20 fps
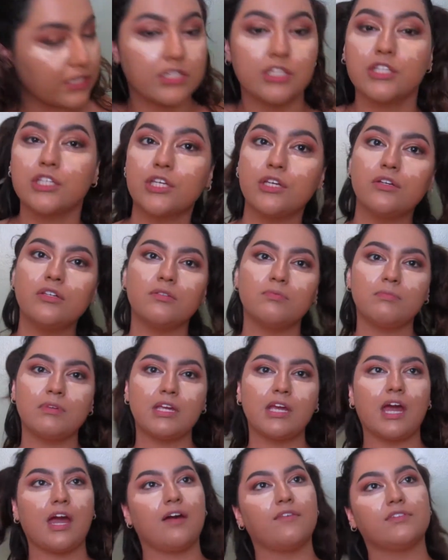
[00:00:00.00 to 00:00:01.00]
excuse
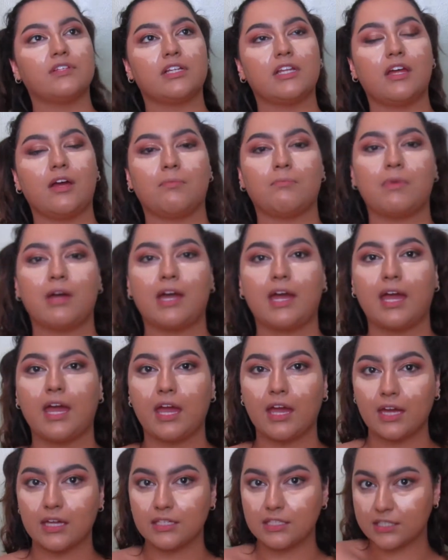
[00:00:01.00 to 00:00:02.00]
me, I have to let my
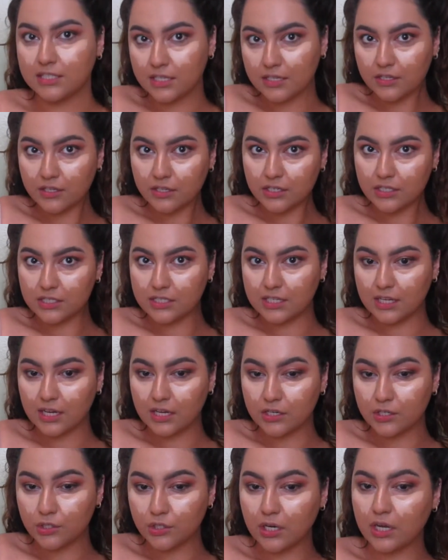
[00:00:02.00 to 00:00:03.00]
concealer sit
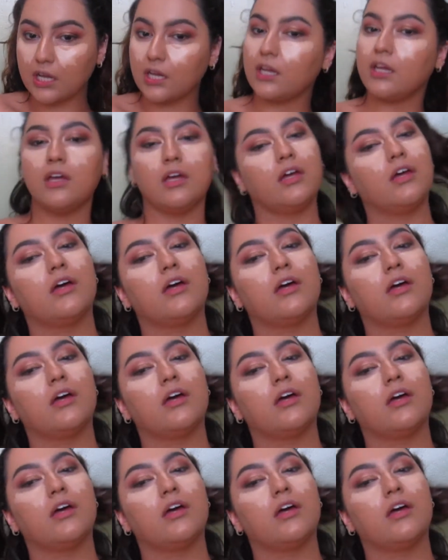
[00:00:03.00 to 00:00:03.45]
and dry.